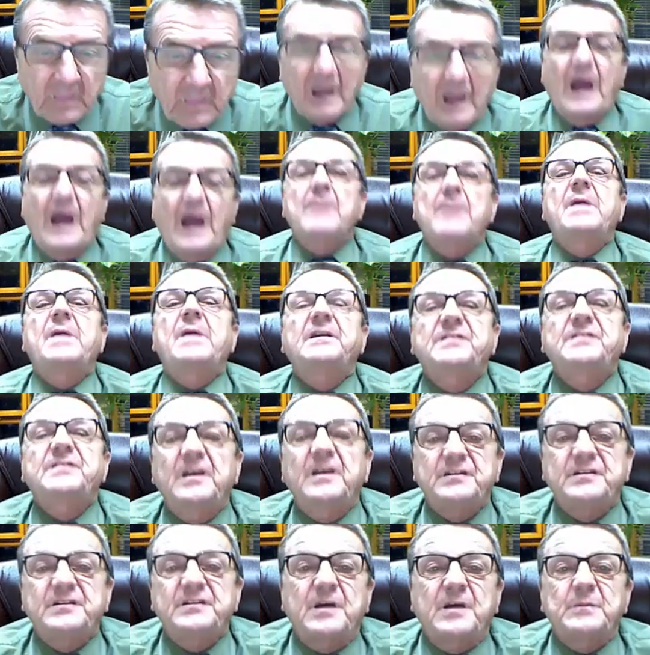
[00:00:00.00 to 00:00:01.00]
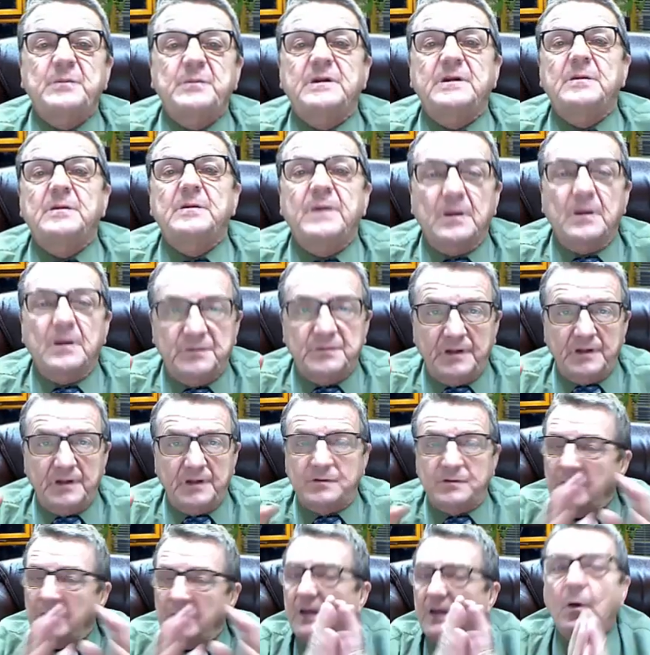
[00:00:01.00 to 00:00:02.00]
I may say something that may upset
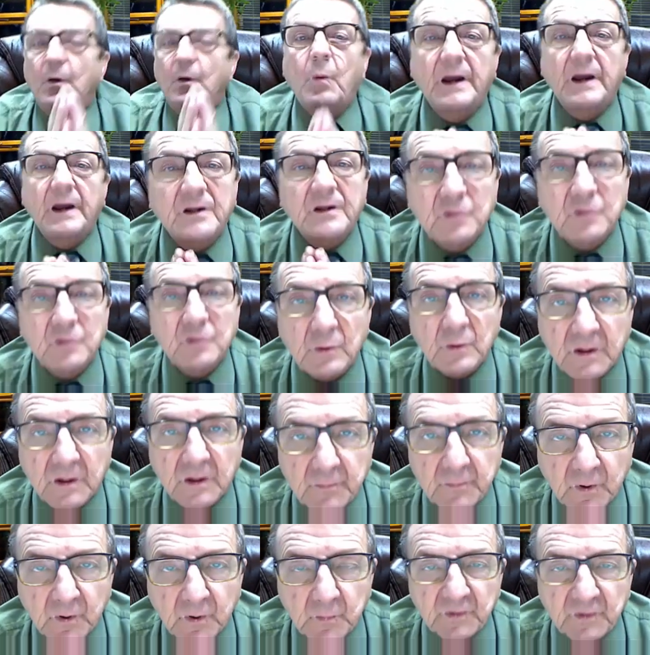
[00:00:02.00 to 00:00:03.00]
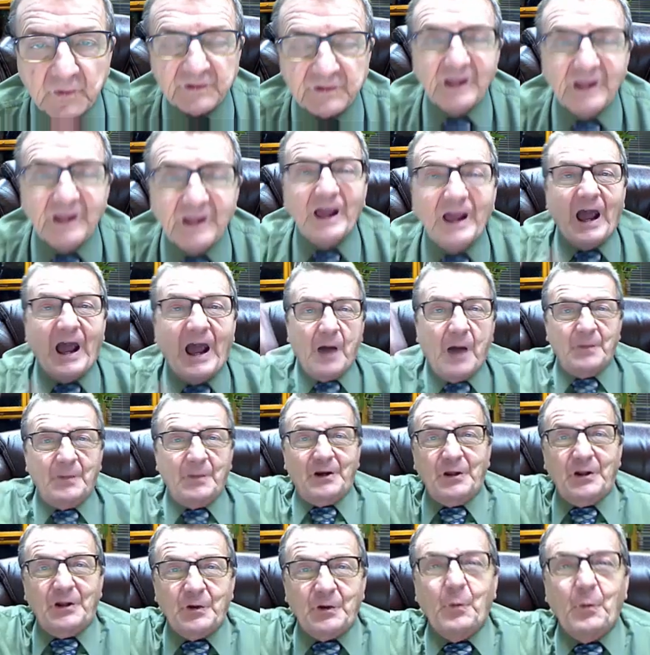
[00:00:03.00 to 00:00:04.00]
you. I don't want to do it on purpose. I'm a
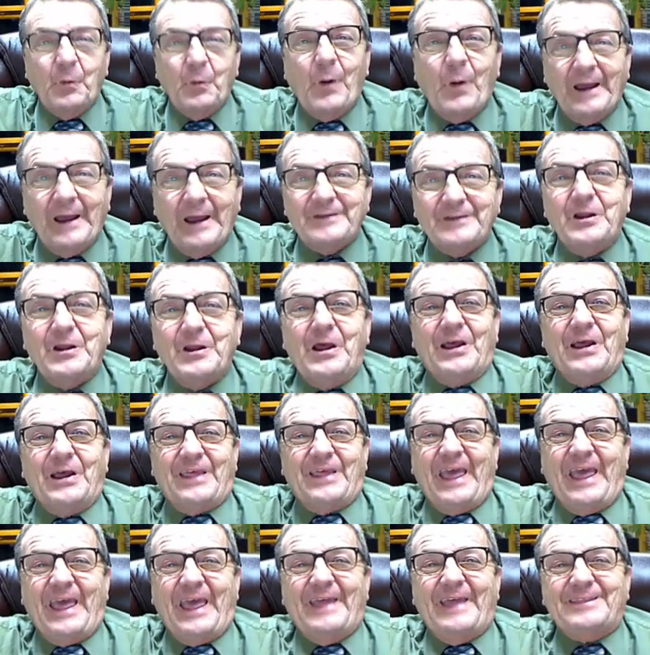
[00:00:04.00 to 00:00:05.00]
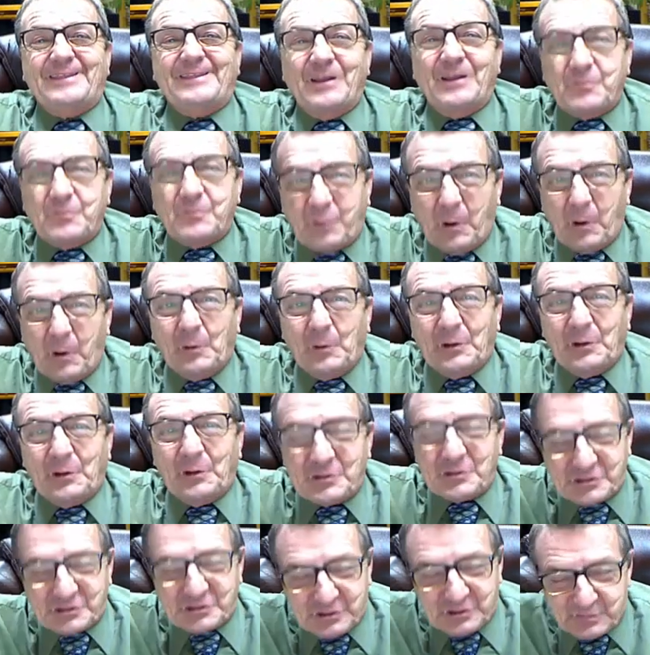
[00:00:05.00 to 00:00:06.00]
little white, Catholic,
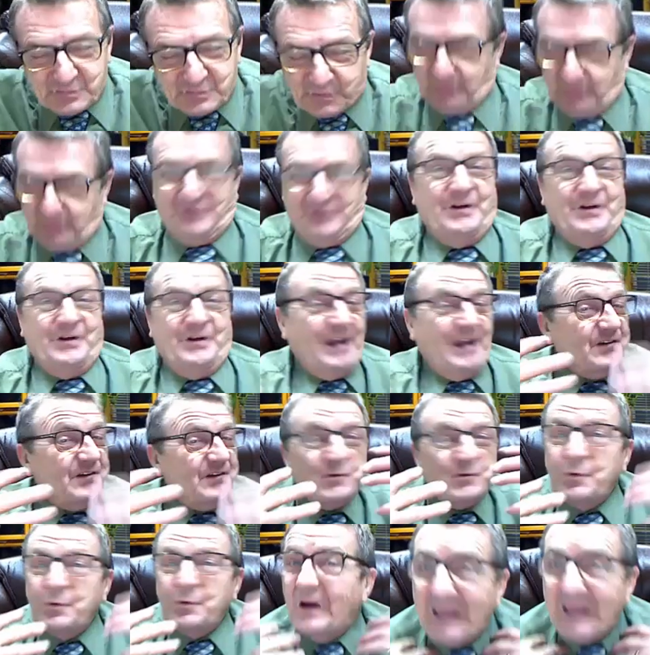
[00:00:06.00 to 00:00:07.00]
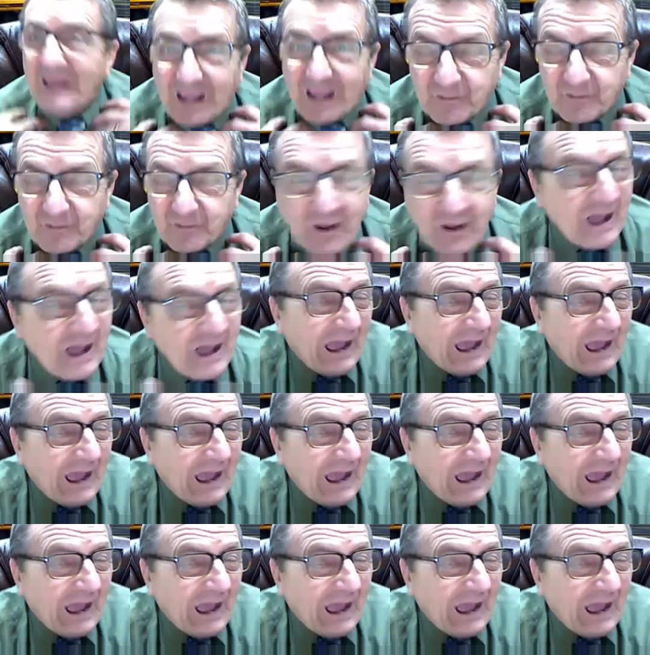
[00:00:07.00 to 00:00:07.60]
Polish person. That's who I am. I